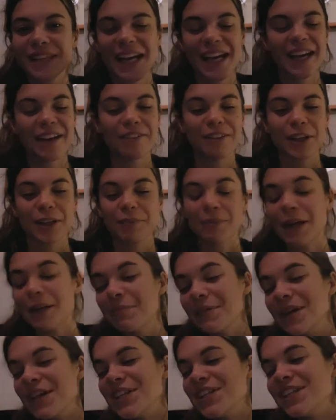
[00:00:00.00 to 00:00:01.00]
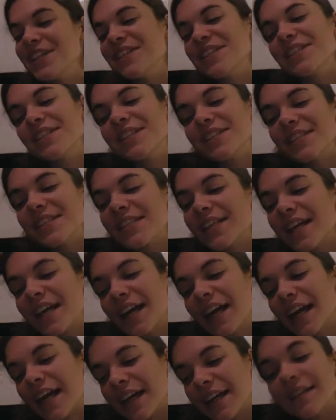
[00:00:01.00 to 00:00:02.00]
I've got my pages
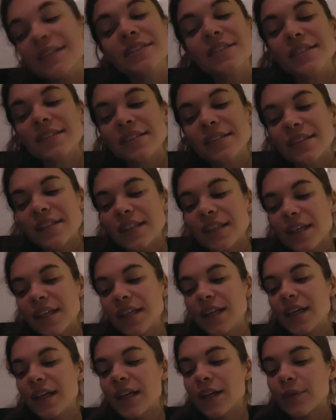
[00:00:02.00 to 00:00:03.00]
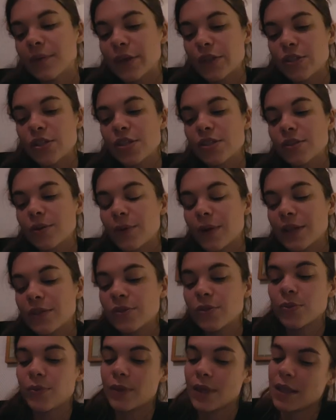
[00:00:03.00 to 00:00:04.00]
and we're just going to
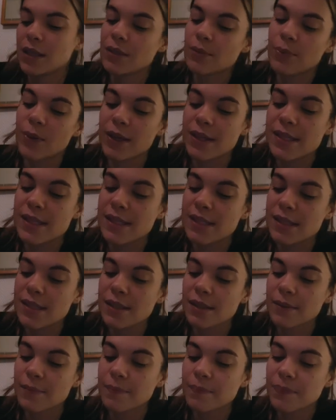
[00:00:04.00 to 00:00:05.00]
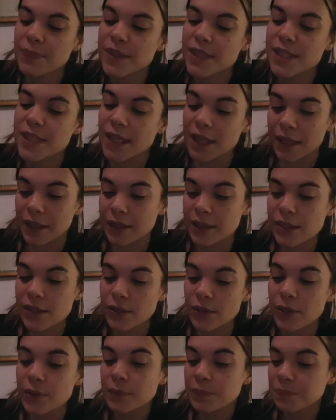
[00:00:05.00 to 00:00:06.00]
read what's saying.
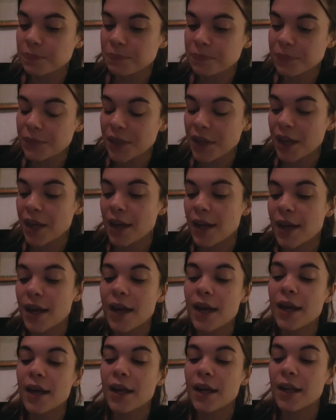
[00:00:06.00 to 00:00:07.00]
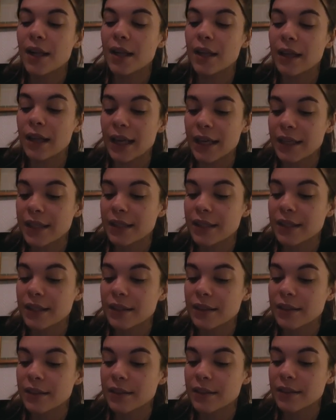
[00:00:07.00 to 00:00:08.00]
So, like
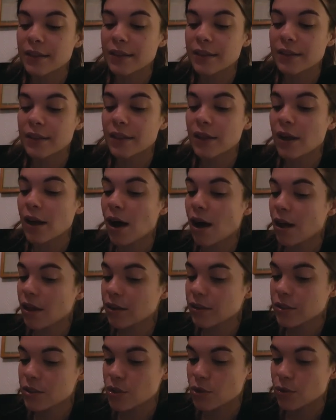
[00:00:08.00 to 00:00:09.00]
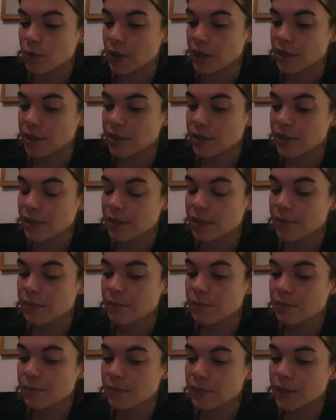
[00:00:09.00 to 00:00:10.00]
other trees,
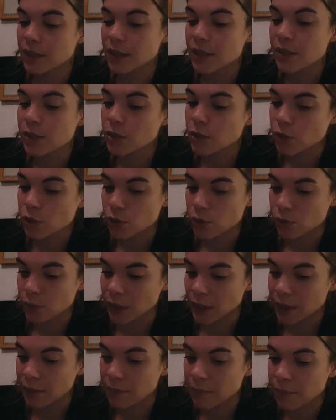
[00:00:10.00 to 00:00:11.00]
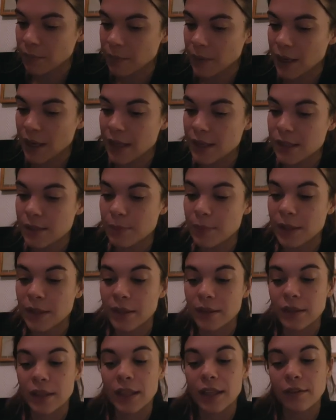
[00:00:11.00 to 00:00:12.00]
this tree has
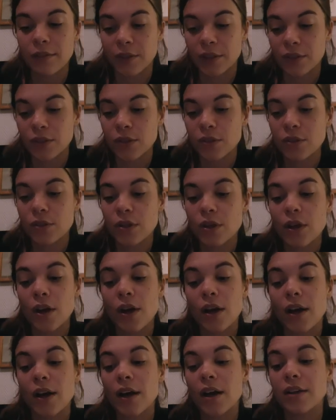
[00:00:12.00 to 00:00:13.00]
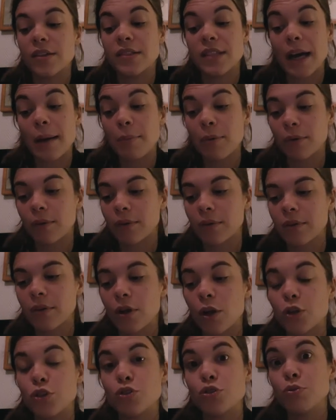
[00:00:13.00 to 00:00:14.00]
been given a
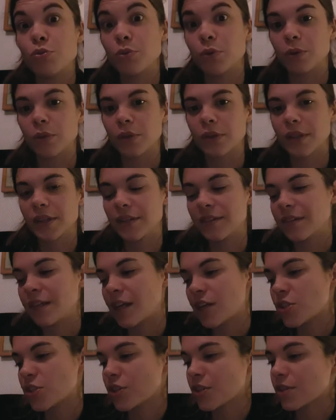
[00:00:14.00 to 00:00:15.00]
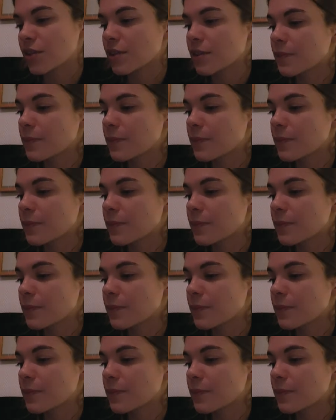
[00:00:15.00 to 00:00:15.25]
dual nature.